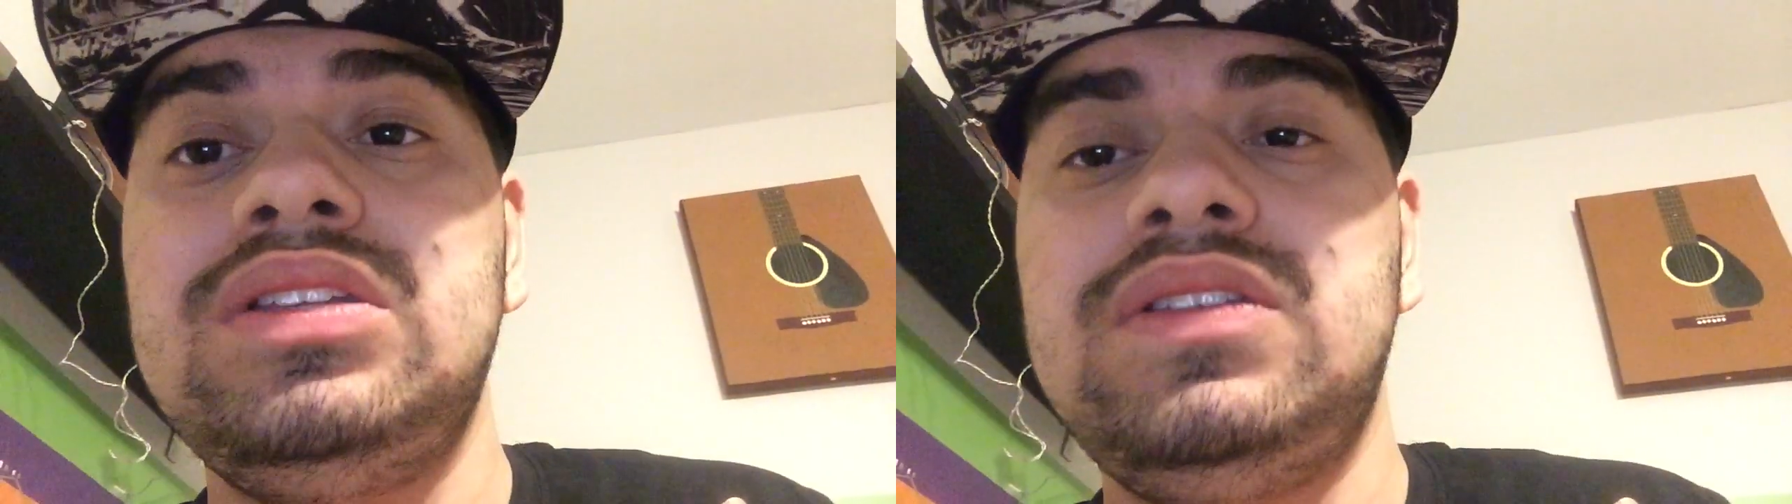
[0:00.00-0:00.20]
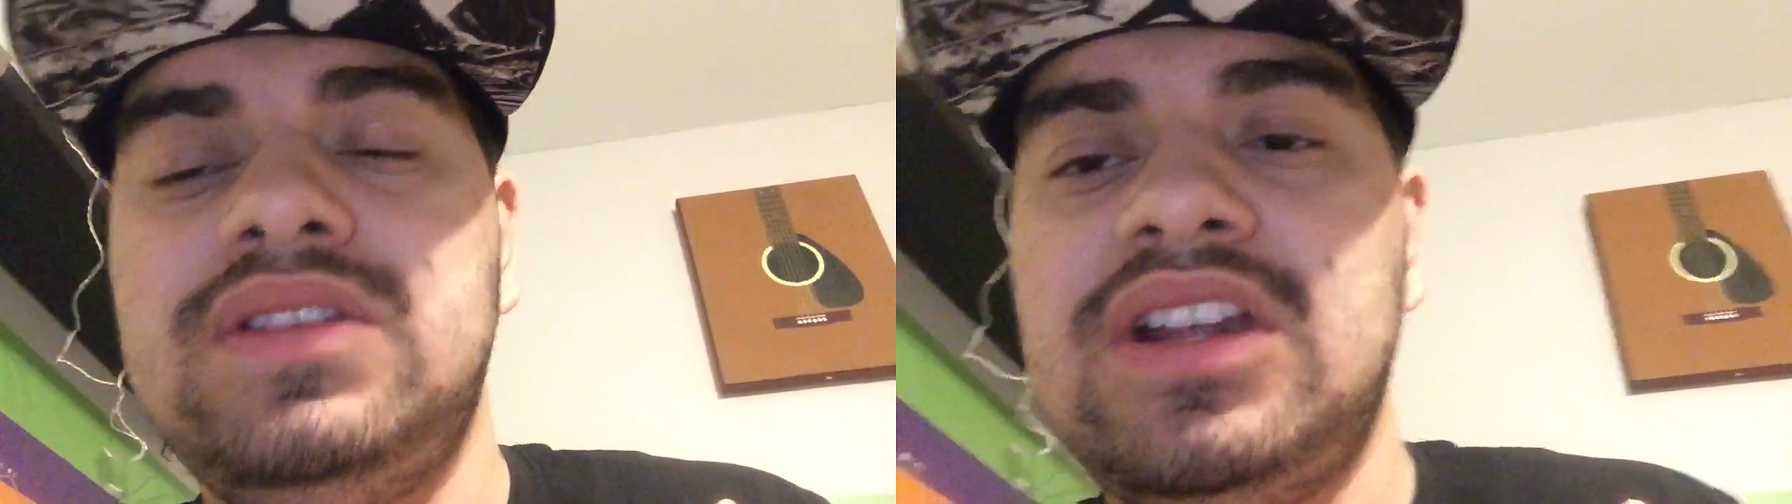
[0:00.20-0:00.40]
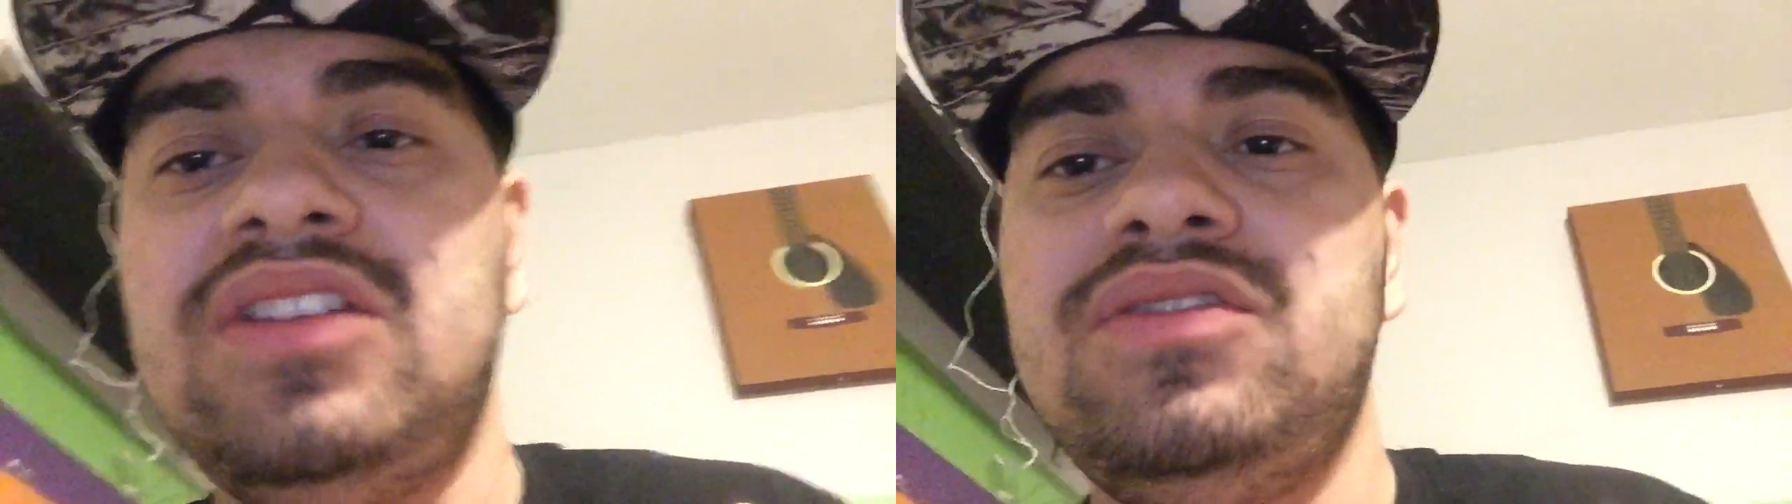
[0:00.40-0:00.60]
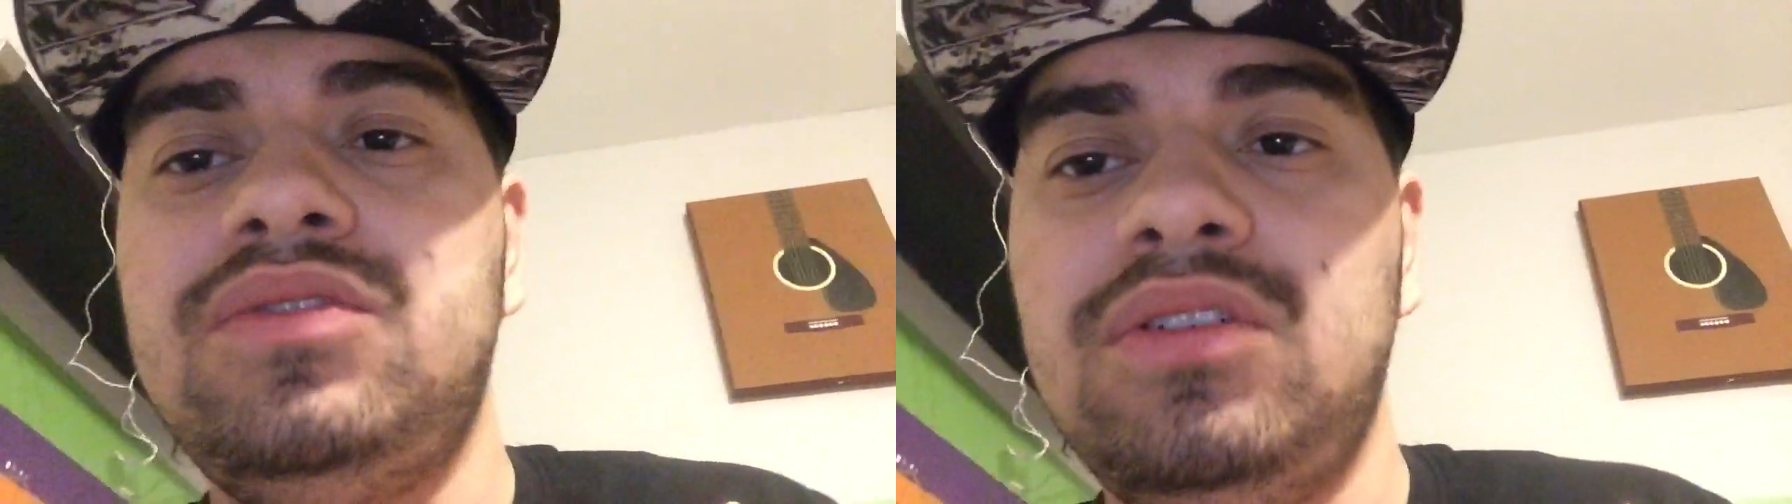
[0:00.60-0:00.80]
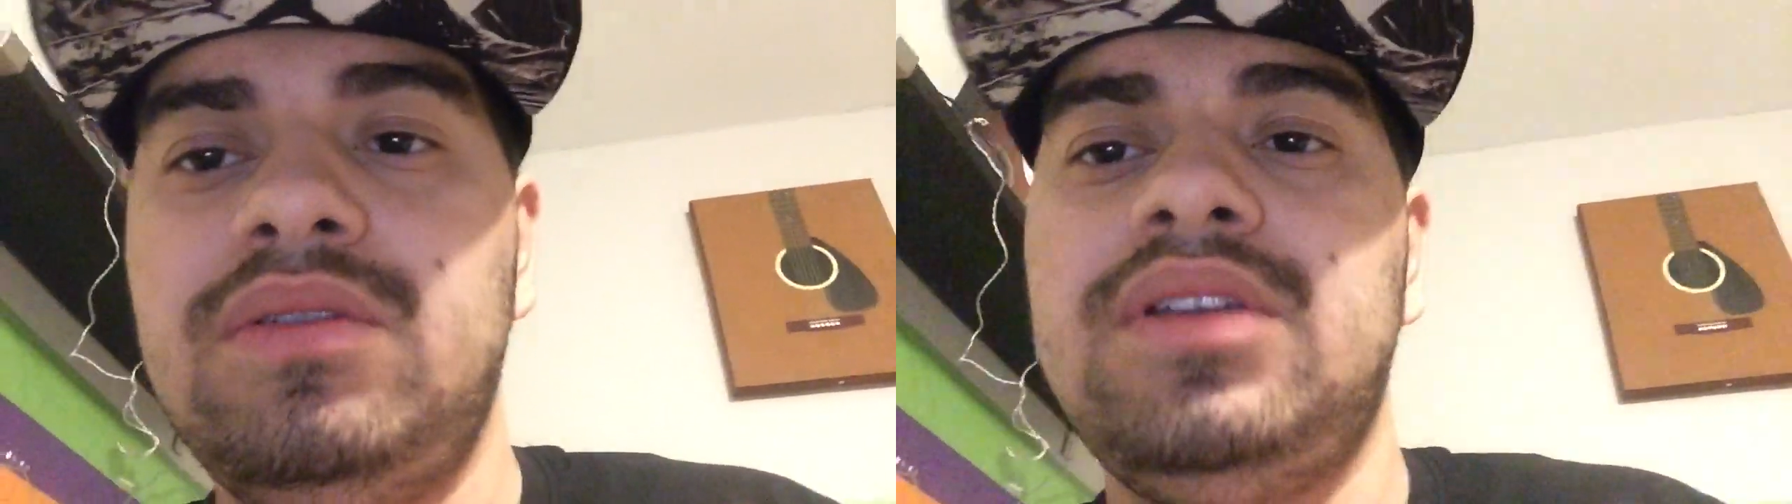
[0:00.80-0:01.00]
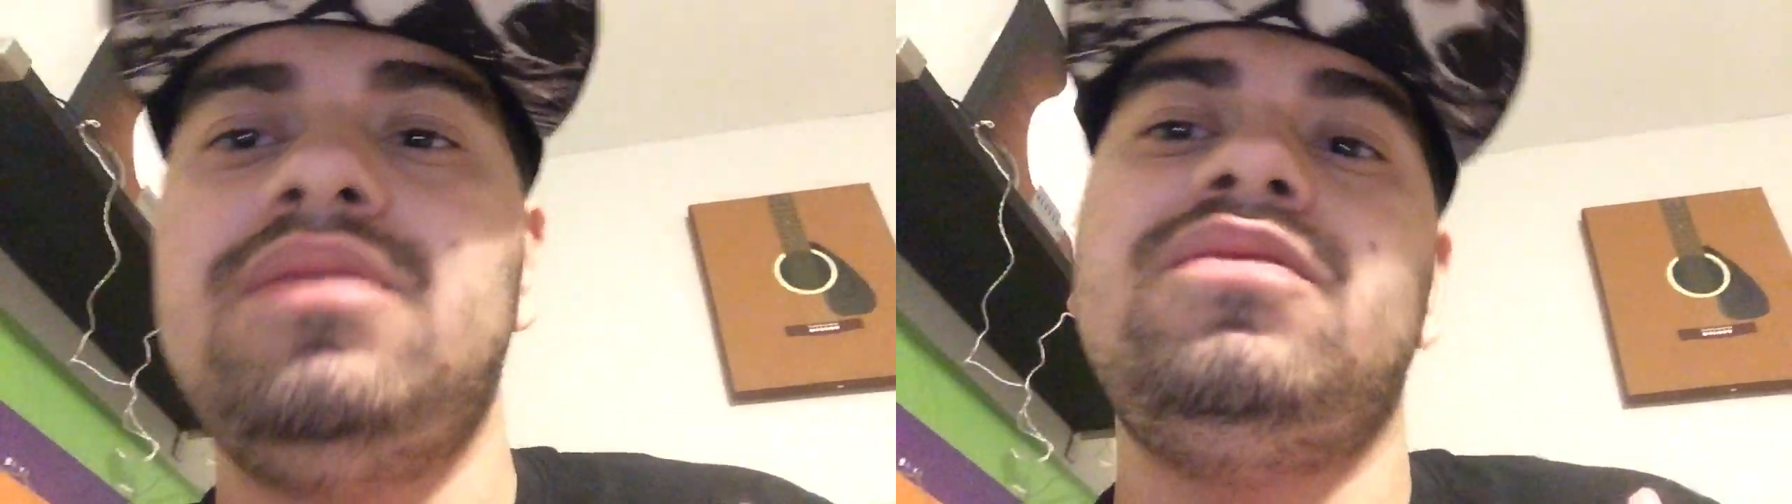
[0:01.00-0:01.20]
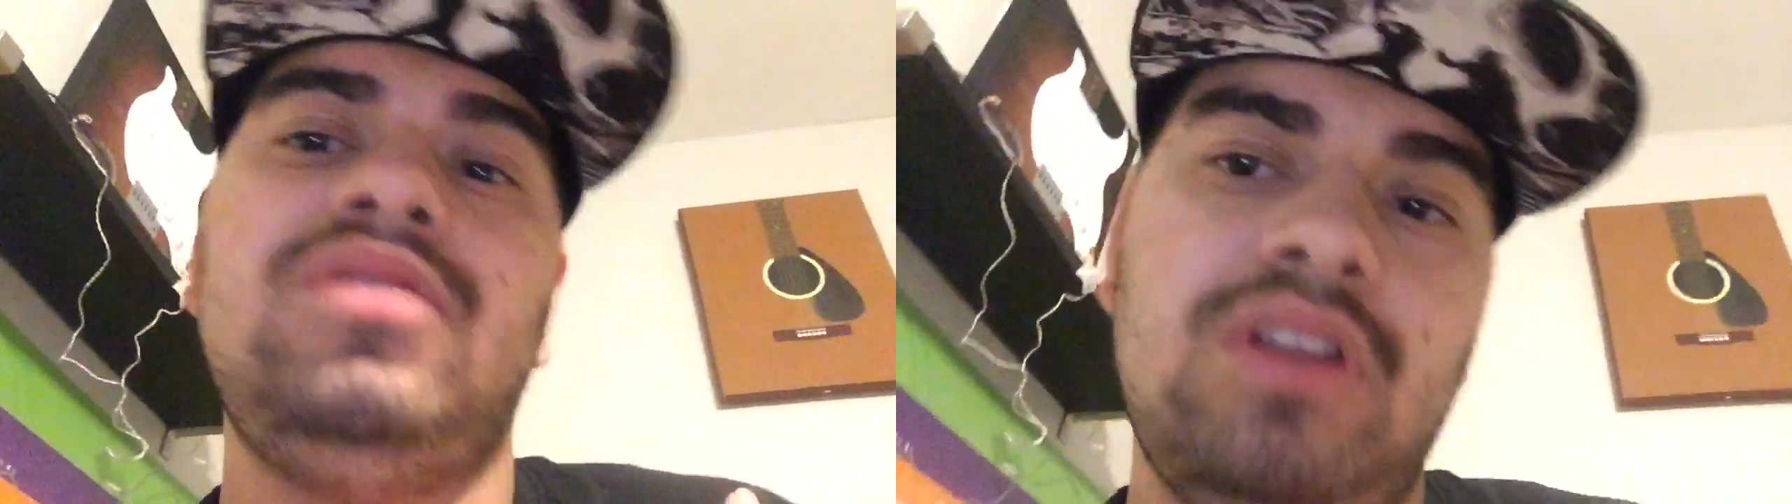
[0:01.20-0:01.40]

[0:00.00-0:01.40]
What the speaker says: instead of doing